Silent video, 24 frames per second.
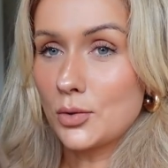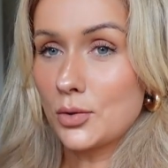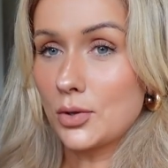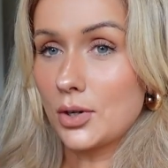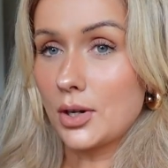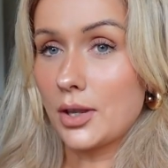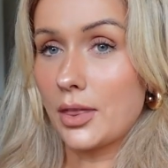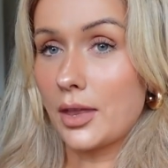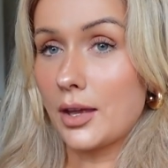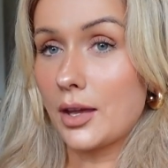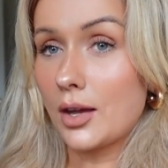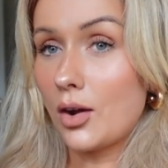order
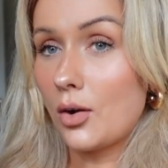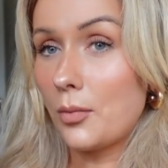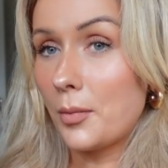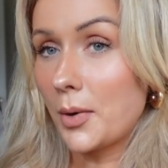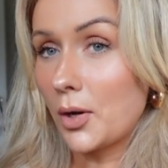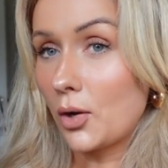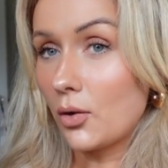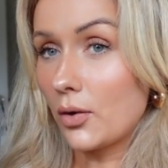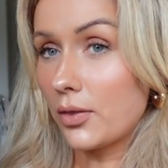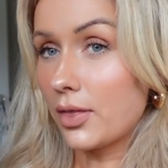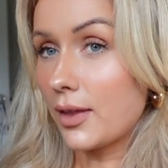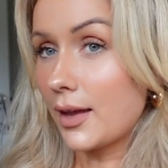that, oh my
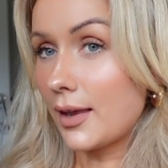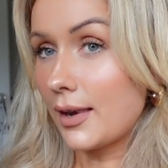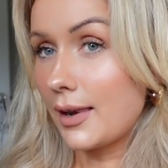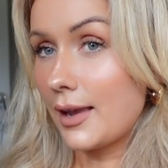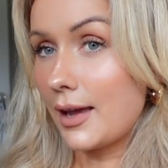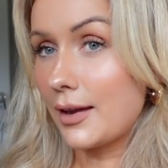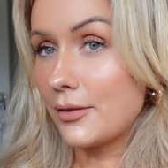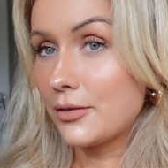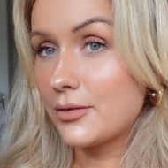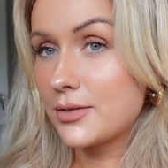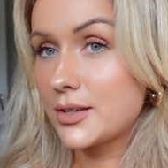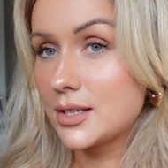god, they
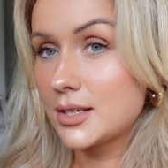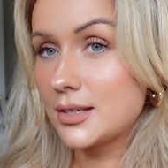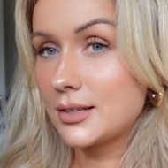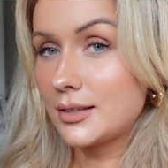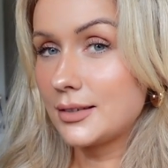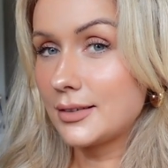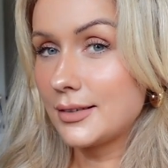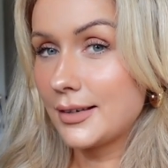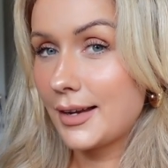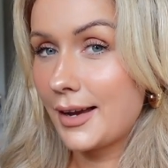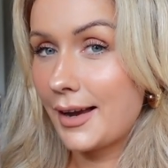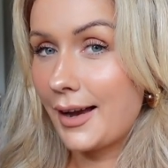left
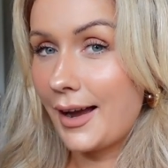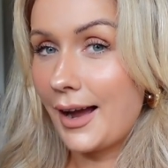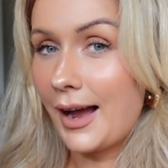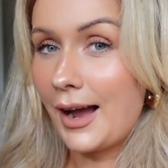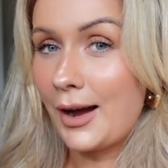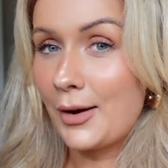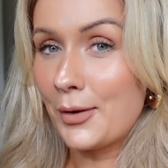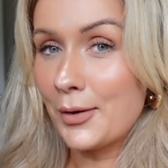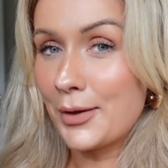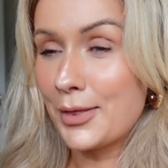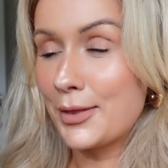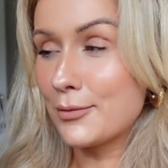
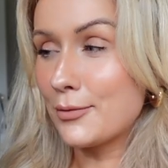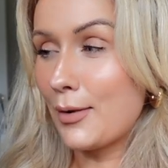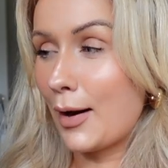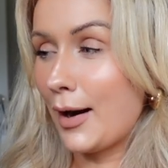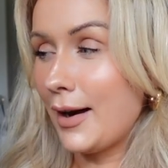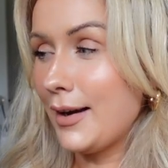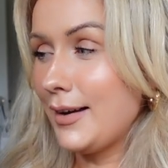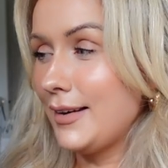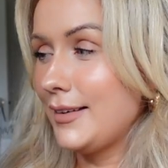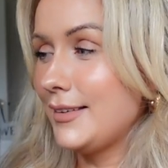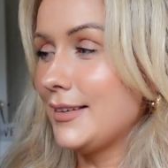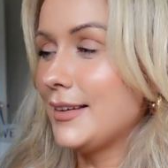out in the
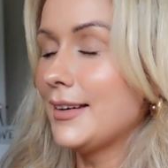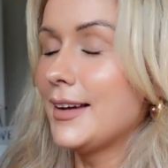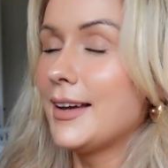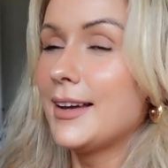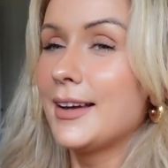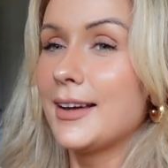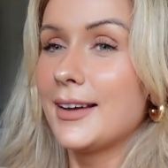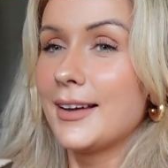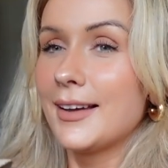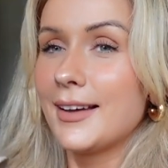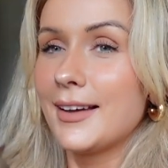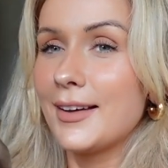rain.
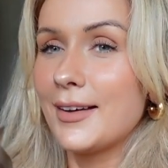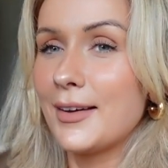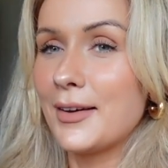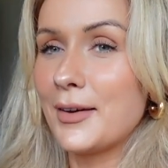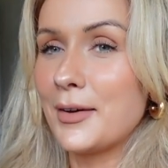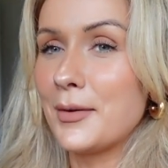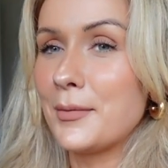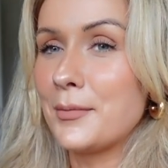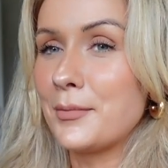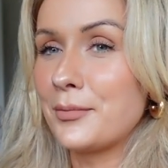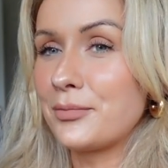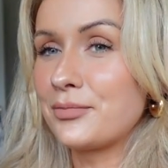
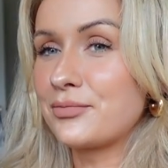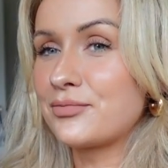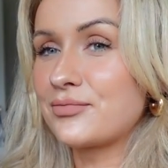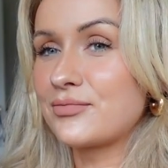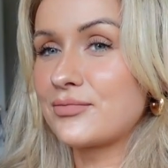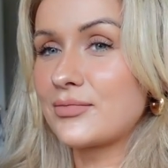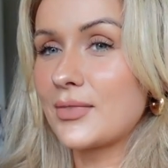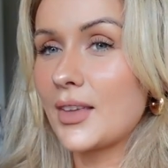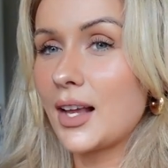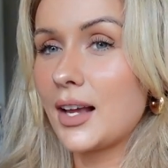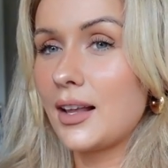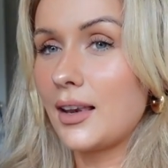
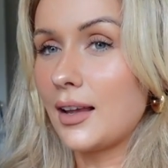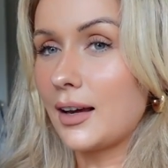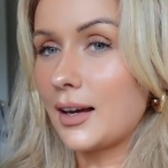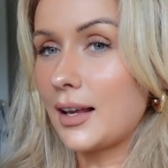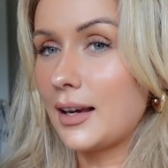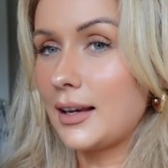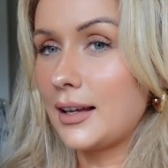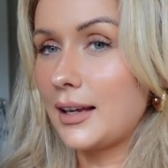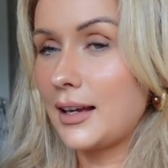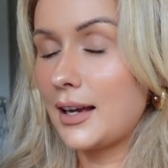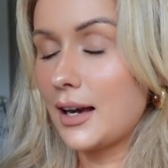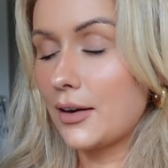
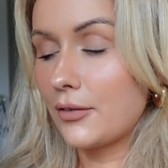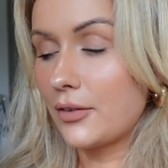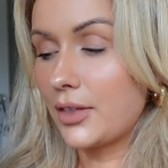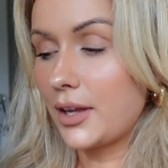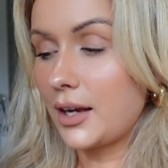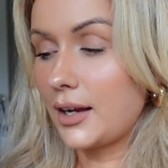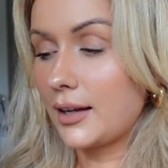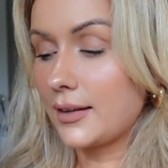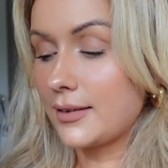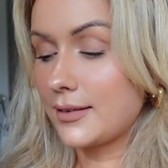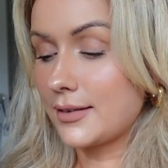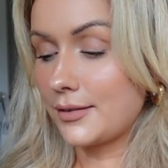Luckily everything
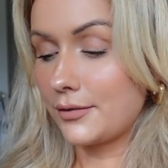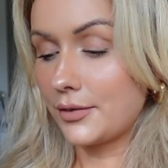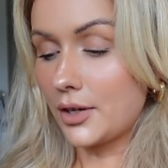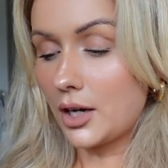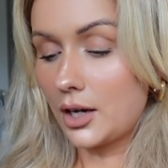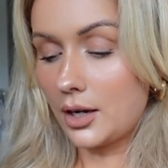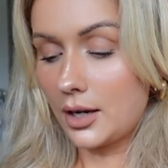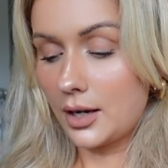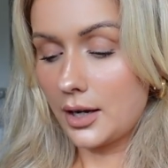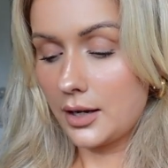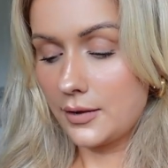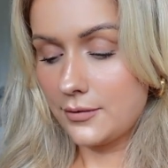has
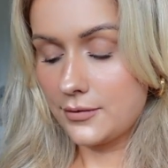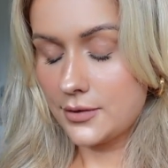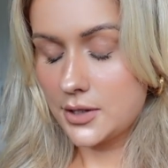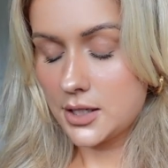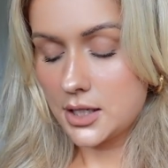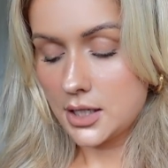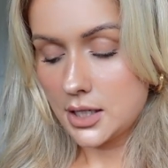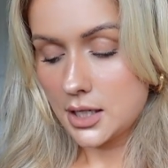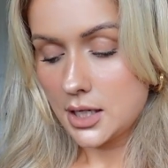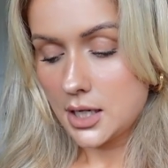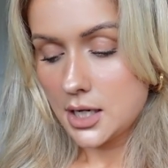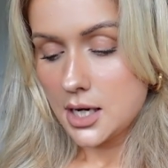survived.
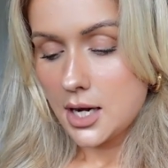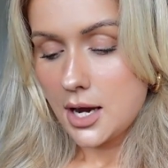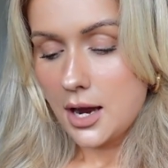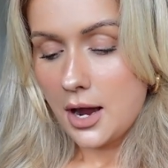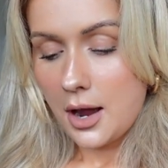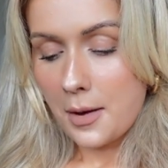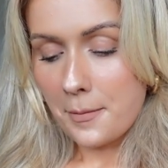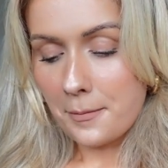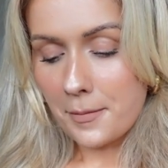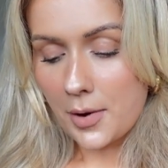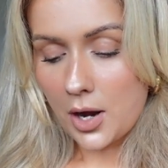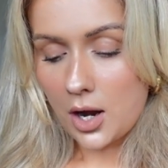
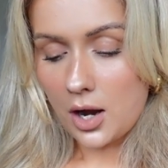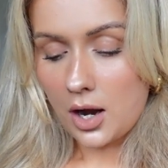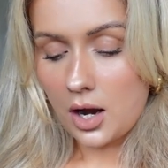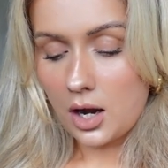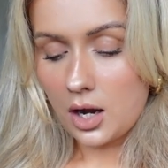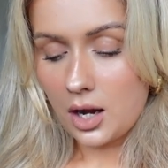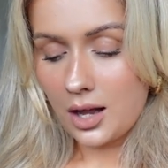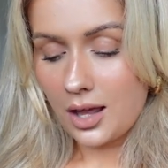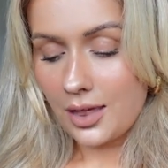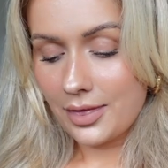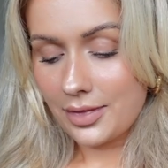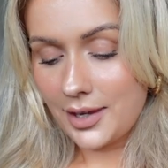But
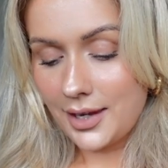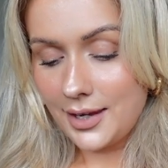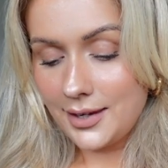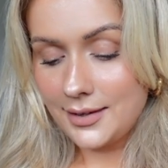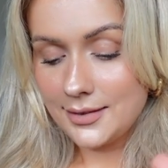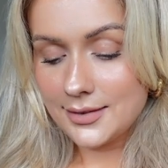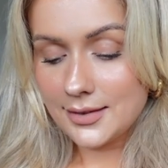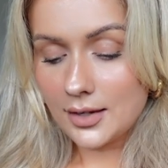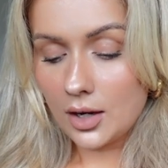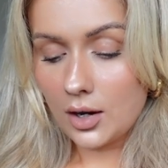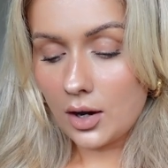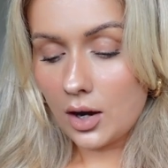
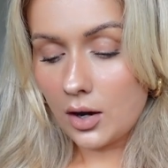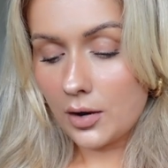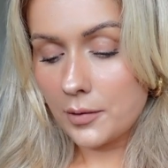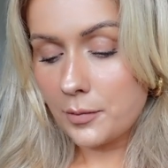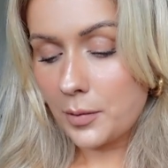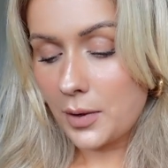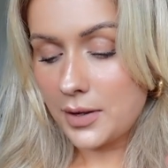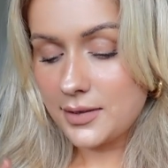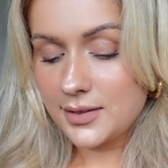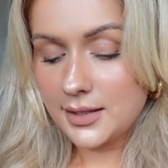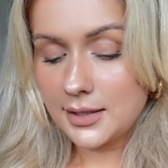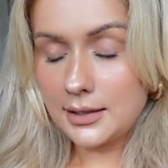these, I
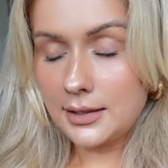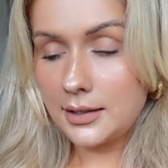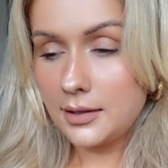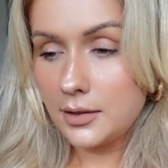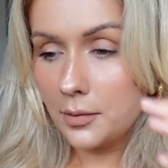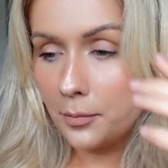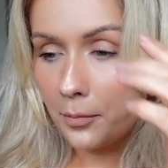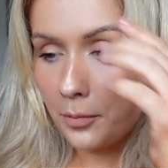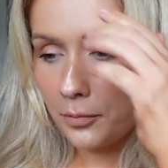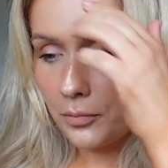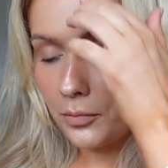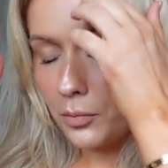
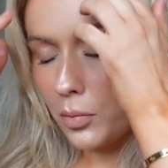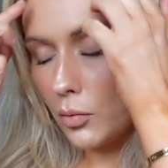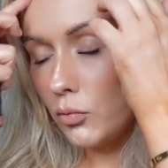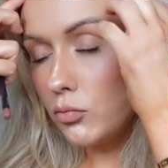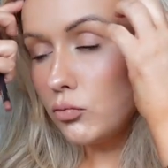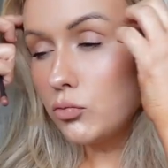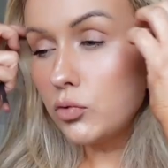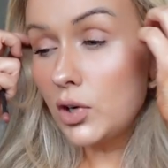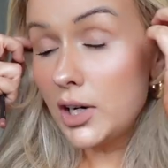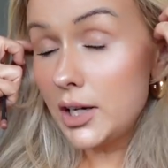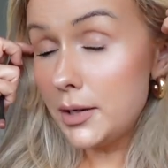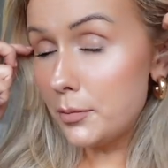basically
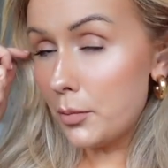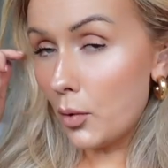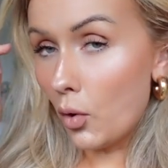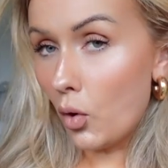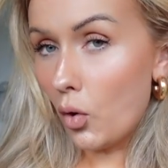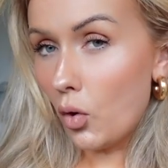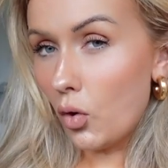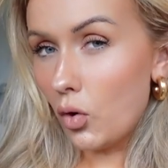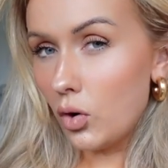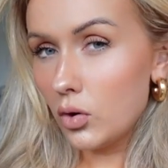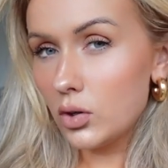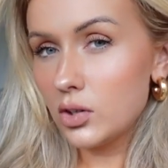
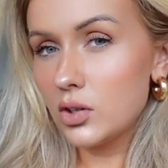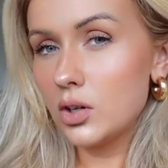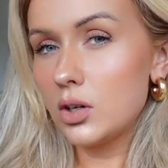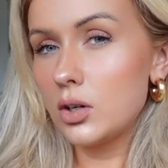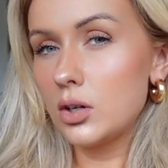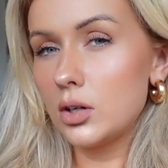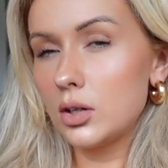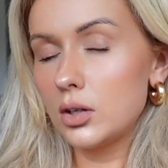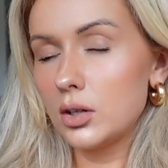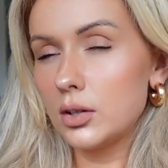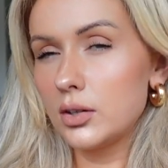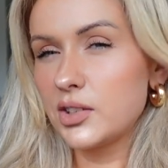re-bought
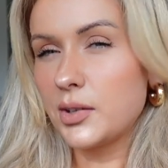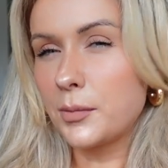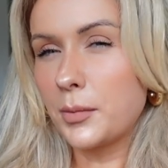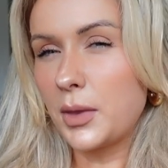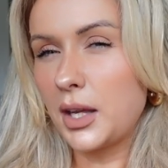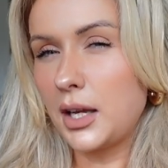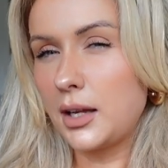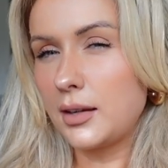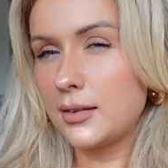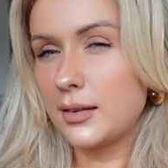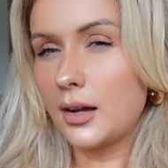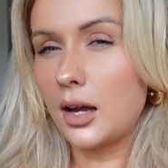some
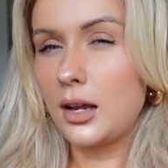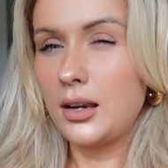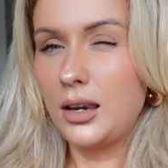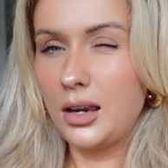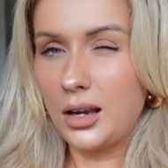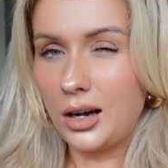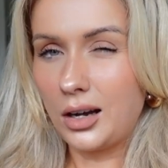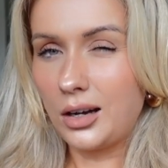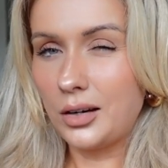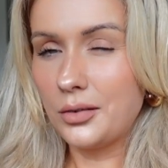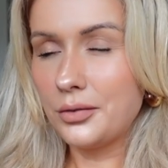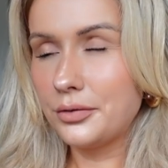things I
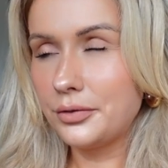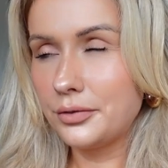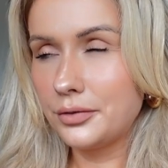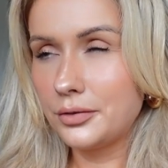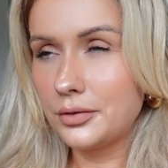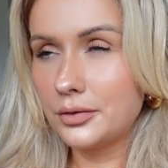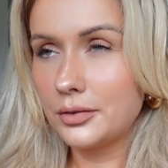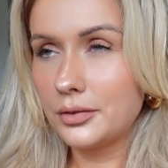love